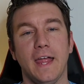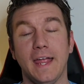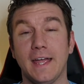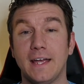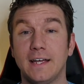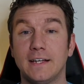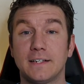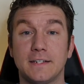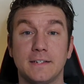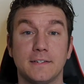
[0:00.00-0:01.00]

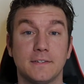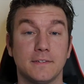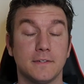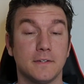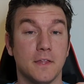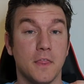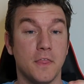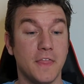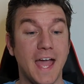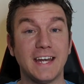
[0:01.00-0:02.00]
And
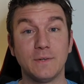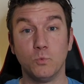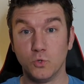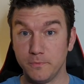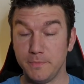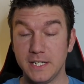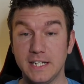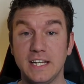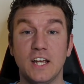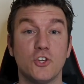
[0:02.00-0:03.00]
that would
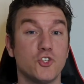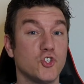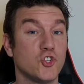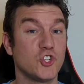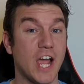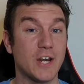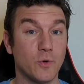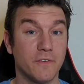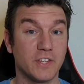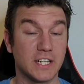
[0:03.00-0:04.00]
be
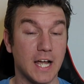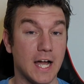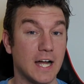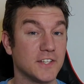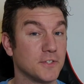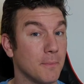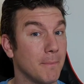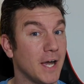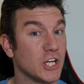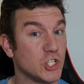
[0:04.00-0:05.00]
Shadow of the Gods
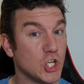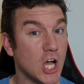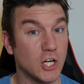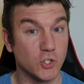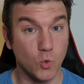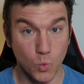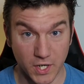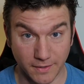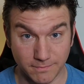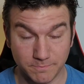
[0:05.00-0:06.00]
by John
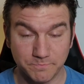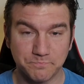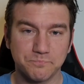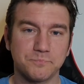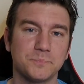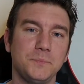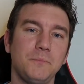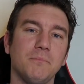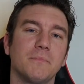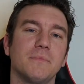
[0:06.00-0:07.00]
Gwynne.
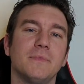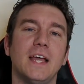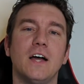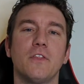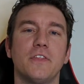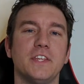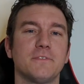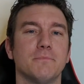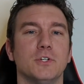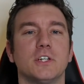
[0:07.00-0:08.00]
Now,
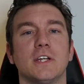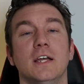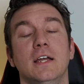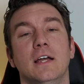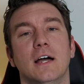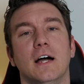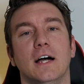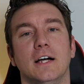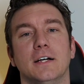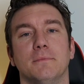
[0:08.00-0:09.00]
this book
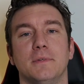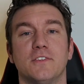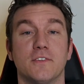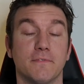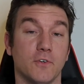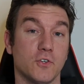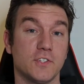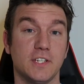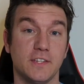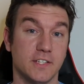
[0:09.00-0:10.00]
is the
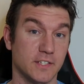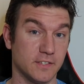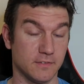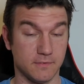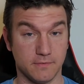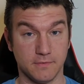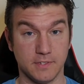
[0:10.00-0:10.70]
first in the